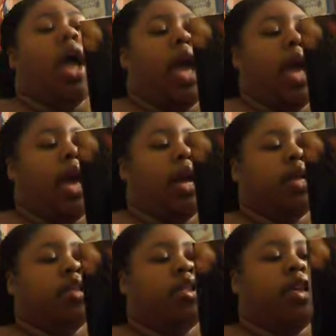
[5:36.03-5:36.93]

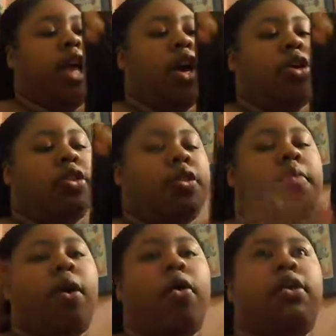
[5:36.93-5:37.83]
And so they go through the
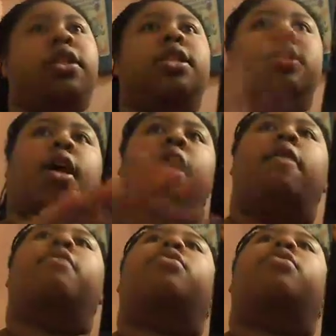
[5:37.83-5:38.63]
motions of